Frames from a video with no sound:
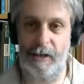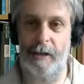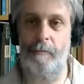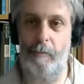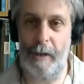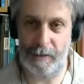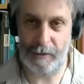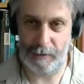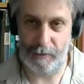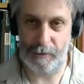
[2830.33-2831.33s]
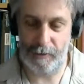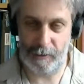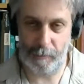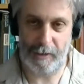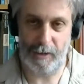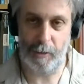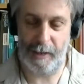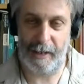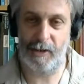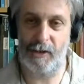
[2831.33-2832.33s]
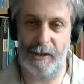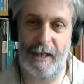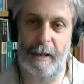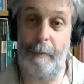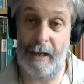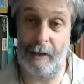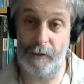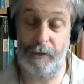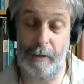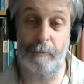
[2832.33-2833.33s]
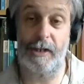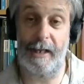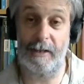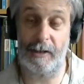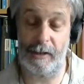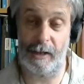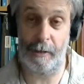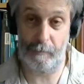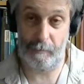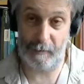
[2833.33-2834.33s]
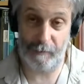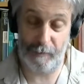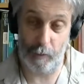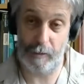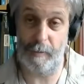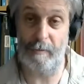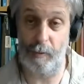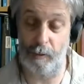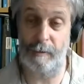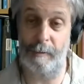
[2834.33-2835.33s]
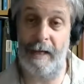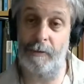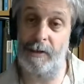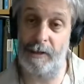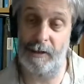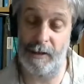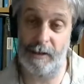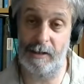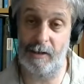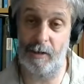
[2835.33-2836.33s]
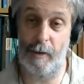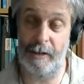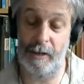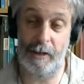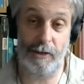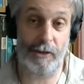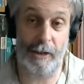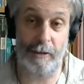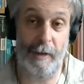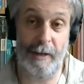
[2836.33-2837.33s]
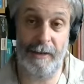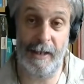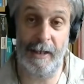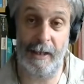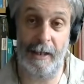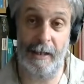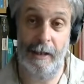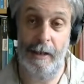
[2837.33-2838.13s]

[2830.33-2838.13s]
I went to a lecture then about the subject, and I have thought a bit more about it, and this is the way that it's changed my thinking.